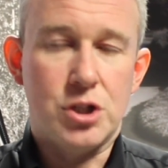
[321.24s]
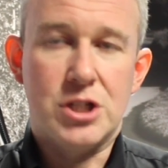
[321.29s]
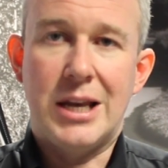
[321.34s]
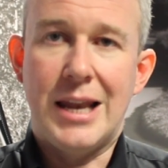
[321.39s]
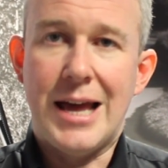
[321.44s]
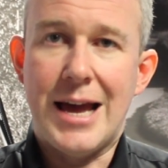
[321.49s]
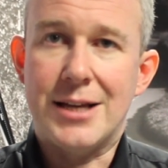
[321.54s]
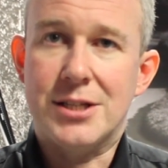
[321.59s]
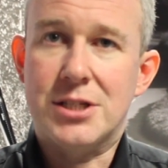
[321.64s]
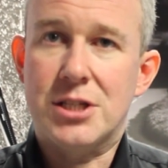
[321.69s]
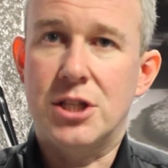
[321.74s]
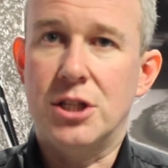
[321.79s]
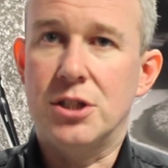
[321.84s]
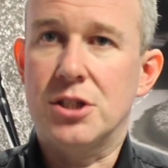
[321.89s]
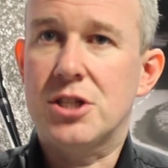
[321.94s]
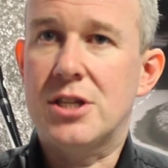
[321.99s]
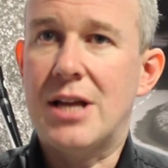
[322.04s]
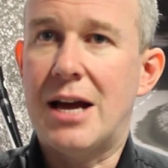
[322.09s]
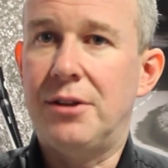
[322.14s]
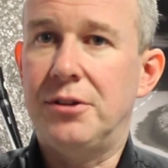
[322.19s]
less
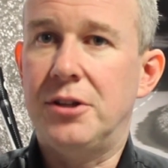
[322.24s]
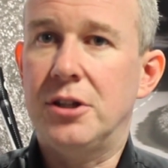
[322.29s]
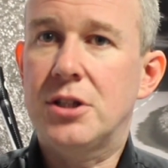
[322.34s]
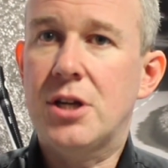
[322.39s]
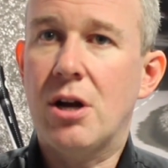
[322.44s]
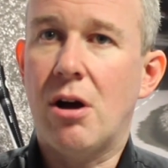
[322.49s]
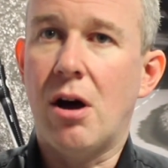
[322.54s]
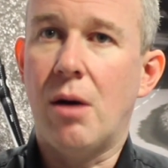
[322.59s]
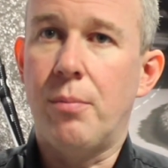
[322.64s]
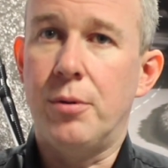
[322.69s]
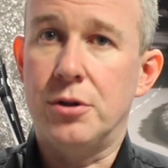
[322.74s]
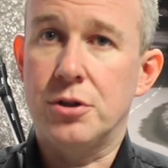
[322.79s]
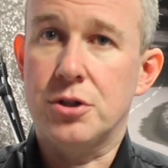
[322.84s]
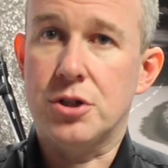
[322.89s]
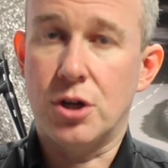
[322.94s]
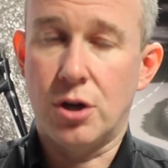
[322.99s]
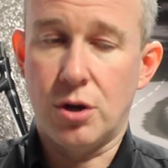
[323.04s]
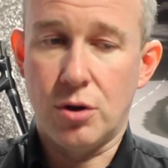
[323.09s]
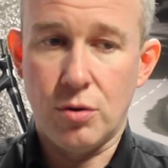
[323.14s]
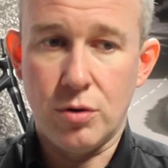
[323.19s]
than standard carbon.
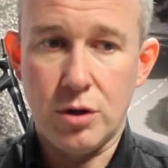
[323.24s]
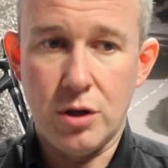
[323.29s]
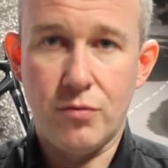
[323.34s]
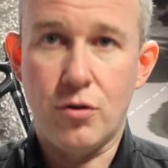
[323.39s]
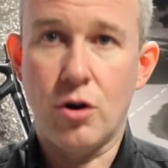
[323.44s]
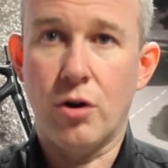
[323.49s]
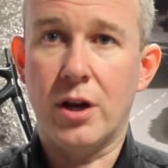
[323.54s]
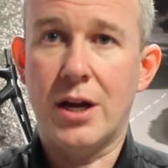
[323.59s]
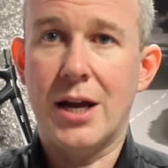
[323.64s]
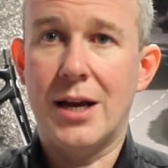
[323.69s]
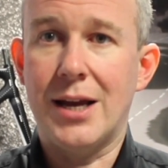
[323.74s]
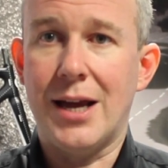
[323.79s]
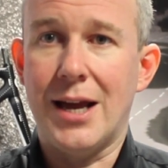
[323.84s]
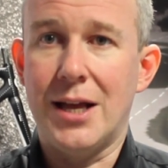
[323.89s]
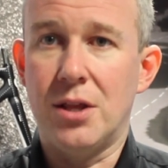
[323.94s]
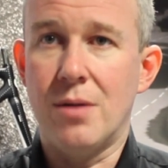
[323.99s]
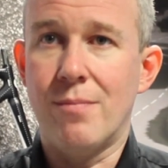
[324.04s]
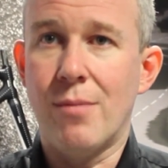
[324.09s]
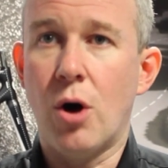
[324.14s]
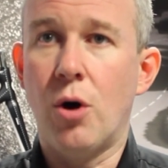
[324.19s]
So you've got to get it
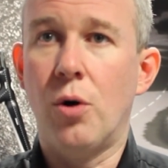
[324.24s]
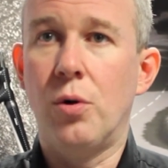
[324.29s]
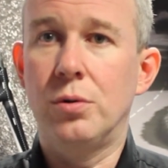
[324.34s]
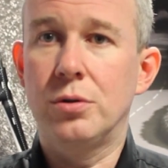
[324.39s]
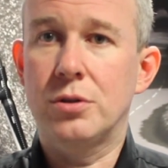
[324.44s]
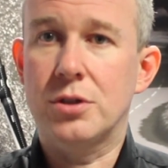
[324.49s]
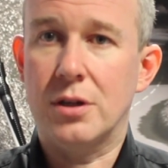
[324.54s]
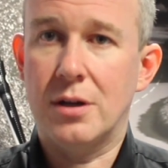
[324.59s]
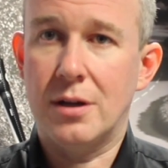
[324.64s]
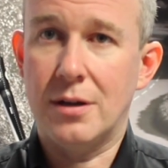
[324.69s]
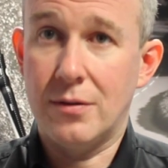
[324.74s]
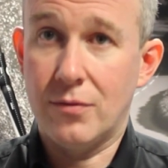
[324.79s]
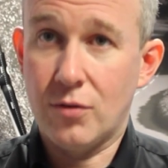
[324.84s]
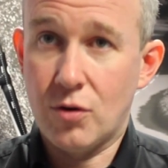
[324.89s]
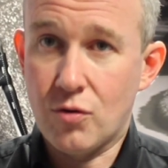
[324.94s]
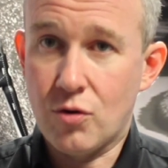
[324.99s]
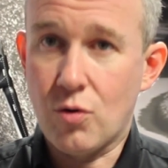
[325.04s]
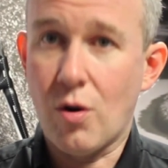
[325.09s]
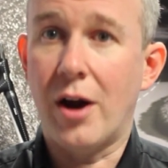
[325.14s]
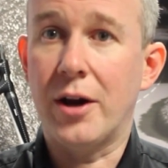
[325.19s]
in the mould
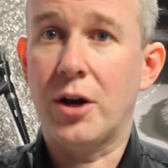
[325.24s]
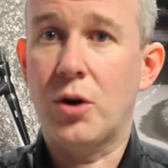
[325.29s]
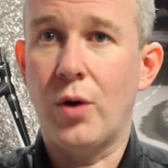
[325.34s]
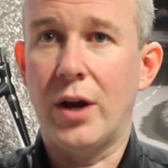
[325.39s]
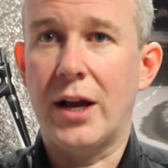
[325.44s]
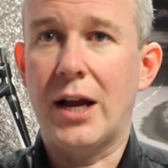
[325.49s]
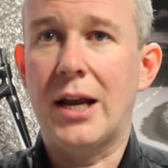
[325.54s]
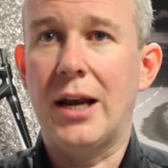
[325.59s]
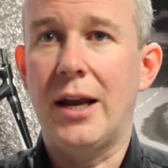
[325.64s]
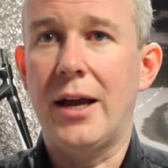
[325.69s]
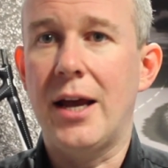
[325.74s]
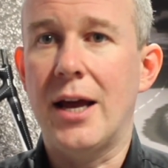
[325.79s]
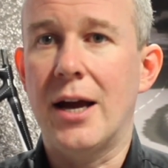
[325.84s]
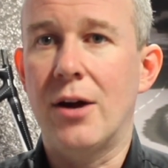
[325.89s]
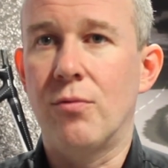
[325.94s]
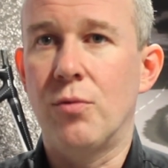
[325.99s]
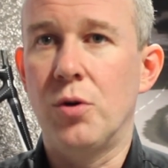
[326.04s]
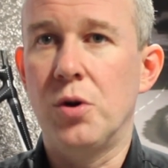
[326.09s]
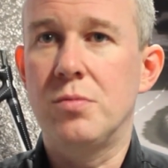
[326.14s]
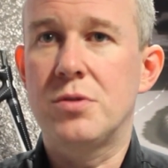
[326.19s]
quite quickly
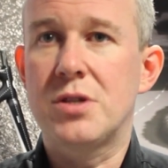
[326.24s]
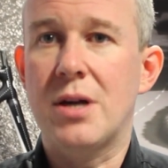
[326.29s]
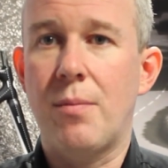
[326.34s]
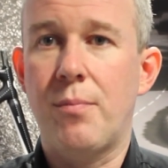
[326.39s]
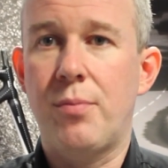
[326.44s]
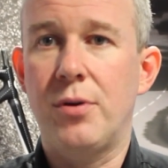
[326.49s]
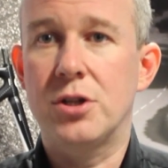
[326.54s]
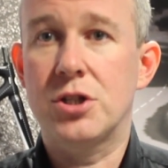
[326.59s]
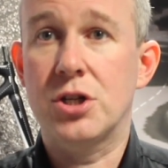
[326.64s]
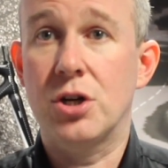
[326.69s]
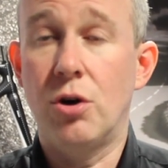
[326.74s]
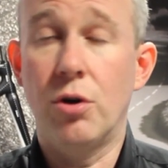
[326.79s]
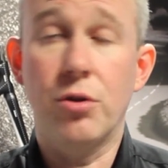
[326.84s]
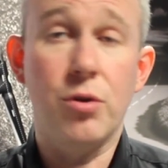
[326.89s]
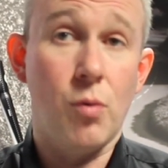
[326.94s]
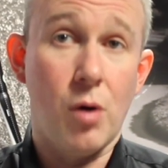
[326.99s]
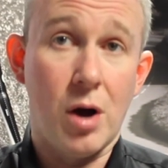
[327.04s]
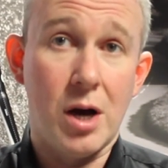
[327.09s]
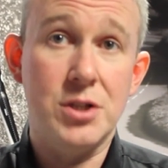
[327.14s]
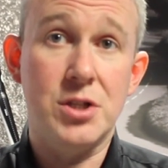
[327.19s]
at room temperature,
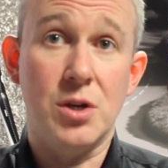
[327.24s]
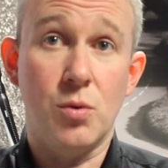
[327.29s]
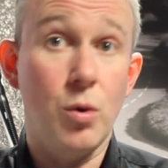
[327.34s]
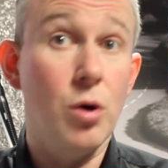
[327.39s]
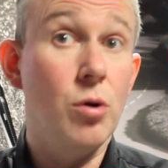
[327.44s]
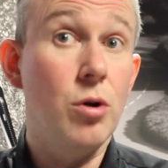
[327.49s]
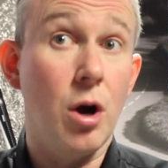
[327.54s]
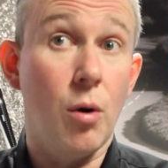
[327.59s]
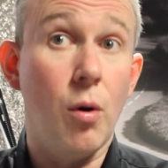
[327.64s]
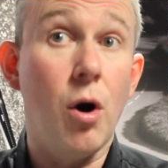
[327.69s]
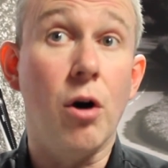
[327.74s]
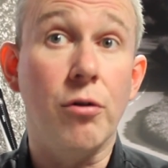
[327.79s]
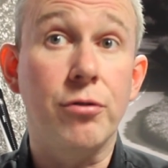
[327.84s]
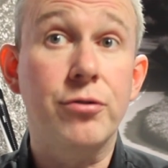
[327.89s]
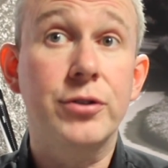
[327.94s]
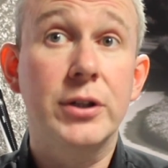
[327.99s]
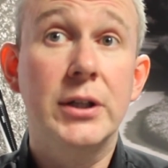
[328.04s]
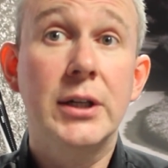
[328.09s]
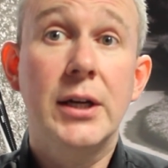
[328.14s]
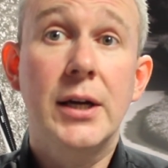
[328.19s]
otherwise it will go
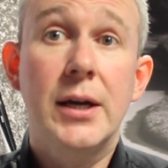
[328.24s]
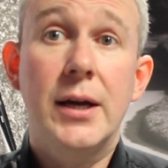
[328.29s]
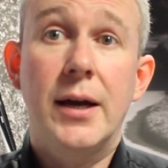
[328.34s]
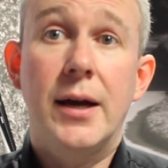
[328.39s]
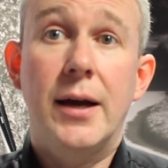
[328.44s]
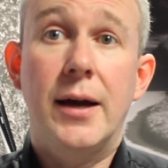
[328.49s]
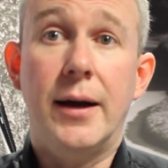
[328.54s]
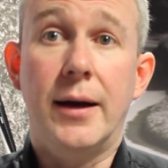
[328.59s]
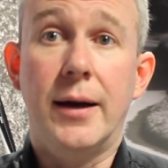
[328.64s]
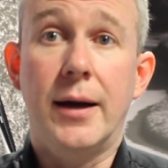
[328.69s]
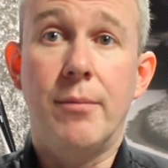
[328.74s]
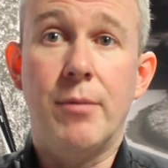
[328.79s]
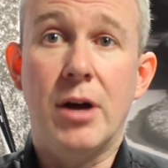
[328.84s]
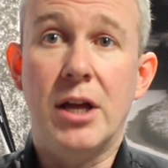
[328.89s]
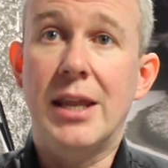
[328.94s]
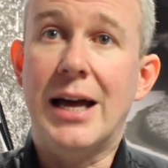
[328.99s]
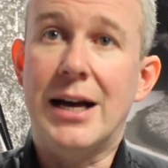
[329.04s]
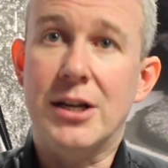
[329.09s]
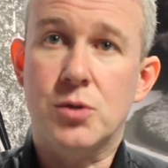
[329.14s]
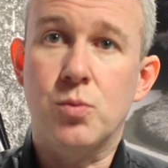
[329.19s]
off.
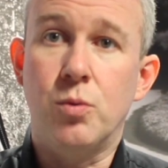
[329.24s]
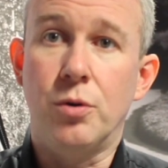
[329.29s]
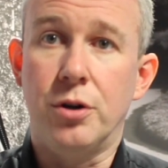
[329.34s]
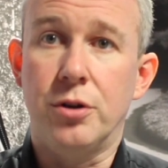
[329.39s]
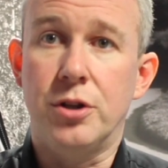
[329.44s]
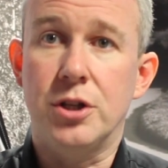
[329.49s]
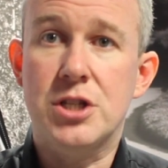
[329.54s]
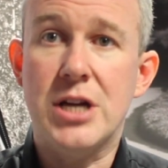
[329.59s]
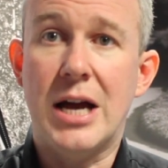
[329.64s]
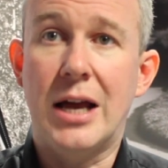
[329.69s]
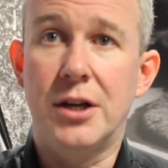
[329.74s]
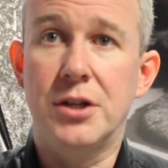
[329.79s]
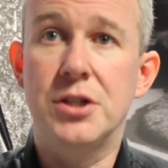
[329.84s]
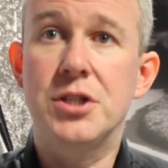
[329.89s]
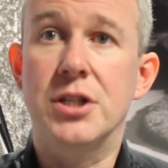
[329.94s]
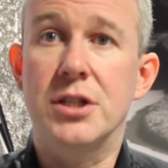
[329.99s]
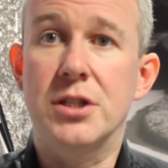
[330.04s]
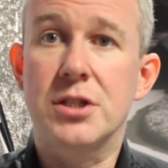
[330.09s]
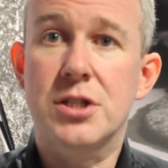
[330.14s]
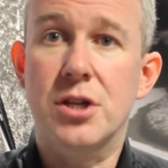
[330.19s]
And that's one of the
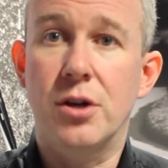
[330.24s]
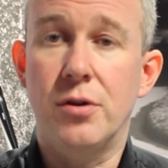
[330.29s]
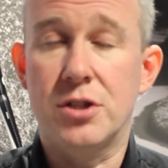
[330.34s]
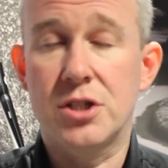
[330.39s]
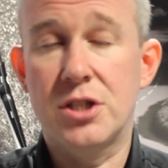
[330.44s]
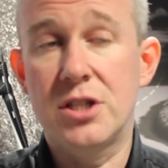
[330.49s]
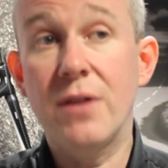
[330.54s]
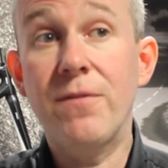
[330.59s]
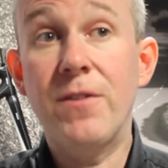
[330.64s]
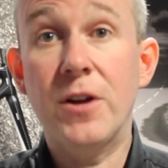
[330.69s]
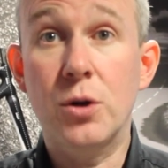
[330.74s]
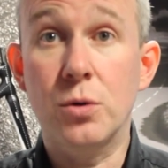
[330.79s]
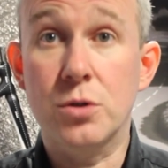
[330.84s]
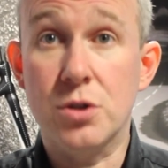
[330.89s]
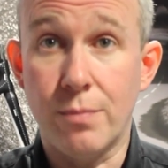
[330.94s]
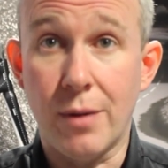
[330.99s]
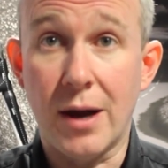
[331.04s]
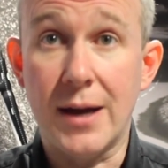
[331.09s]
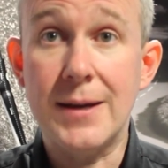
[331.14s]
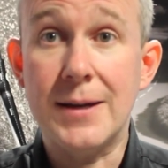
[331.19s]
challenges. So it's difficult
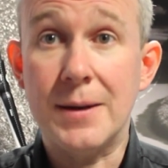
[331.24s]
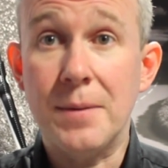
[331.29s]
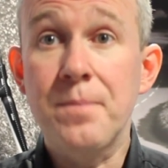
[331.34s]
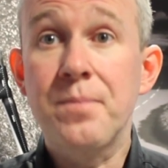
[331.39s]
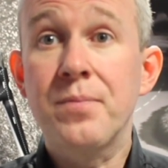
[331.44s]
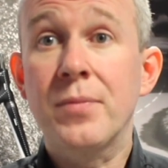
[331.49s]
to make